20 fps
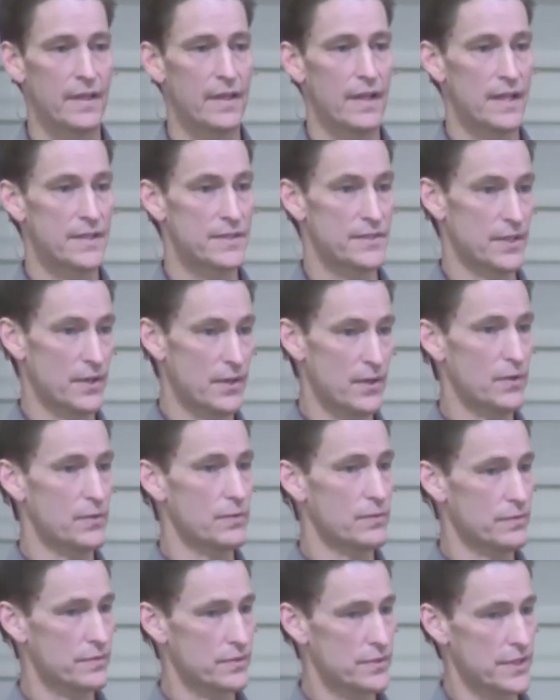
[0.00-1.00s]
And so,
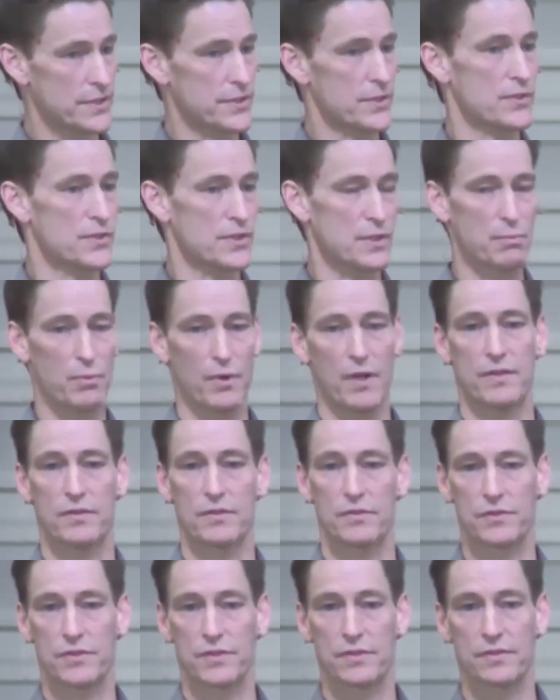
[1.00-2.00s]
sisters and
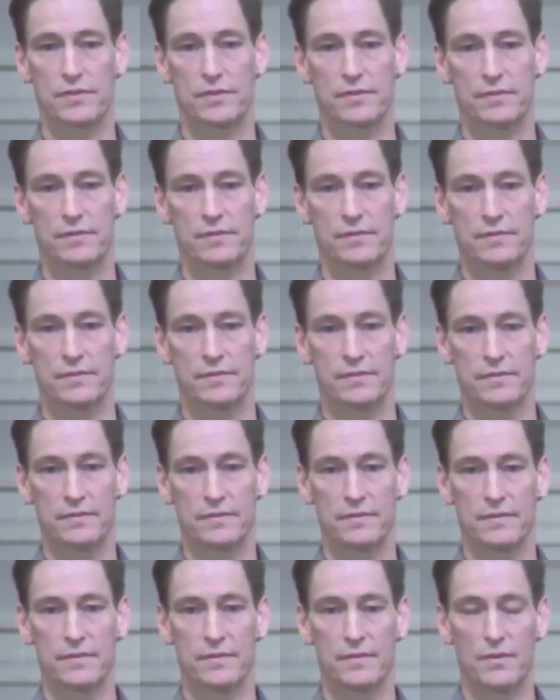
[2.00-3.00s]
brothers,
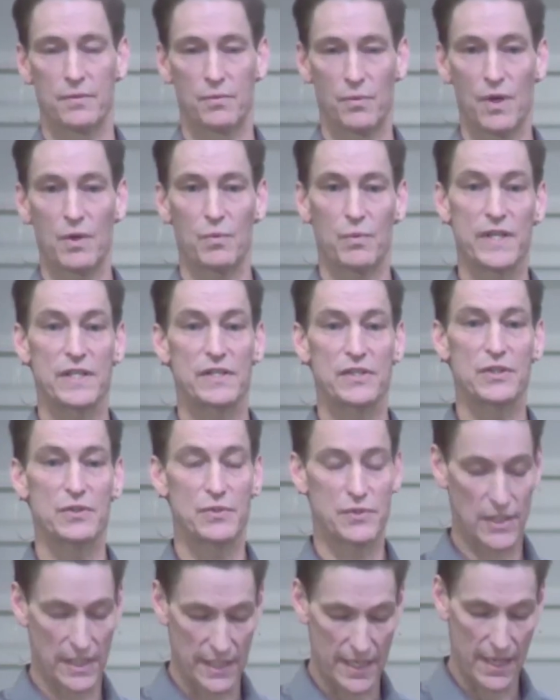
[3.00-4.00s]
what we do
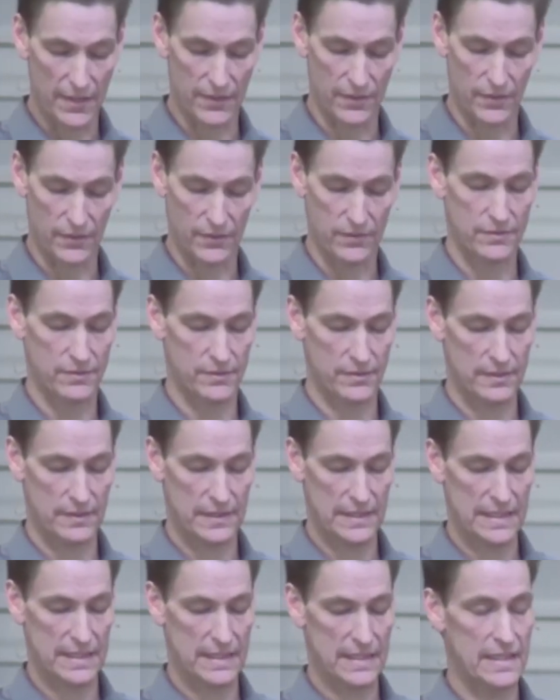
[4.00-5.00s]
together
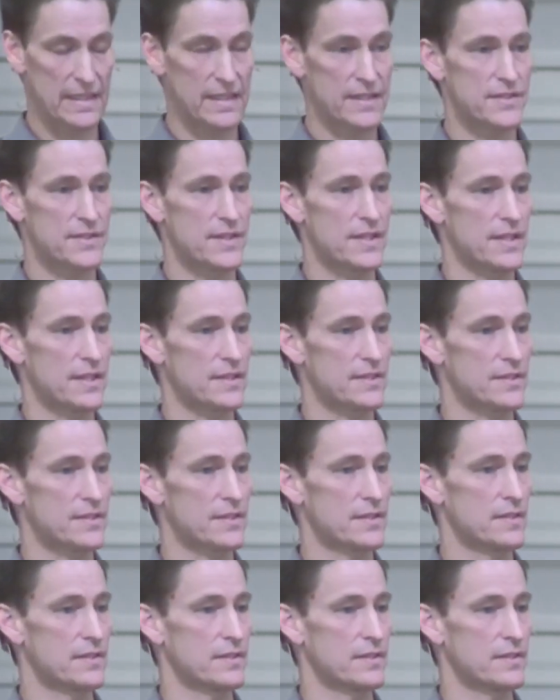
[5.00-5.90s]
is this.